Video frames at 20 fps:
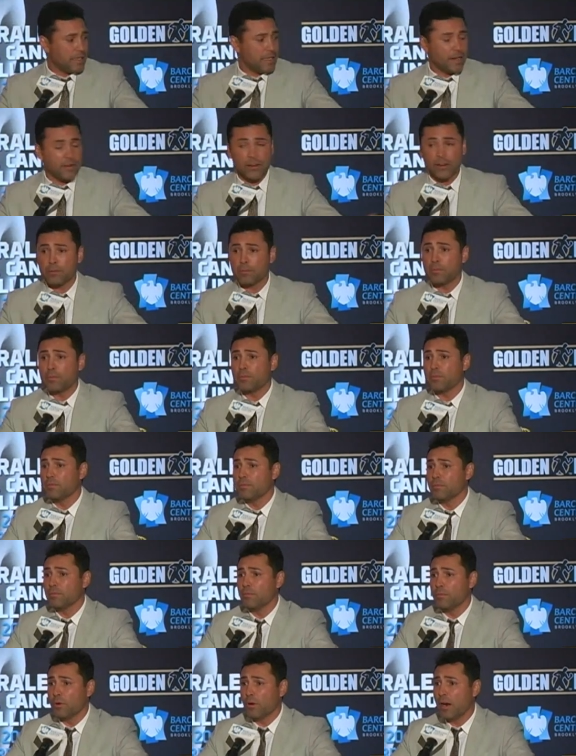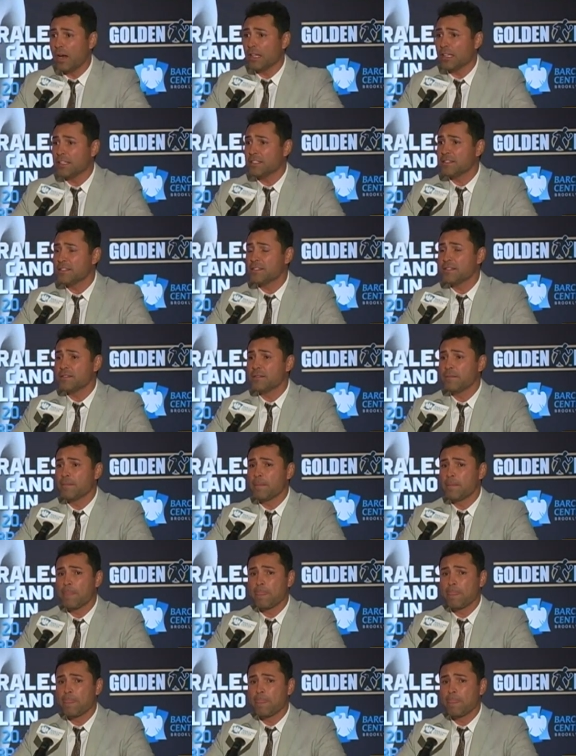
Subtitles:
in Erik Morales.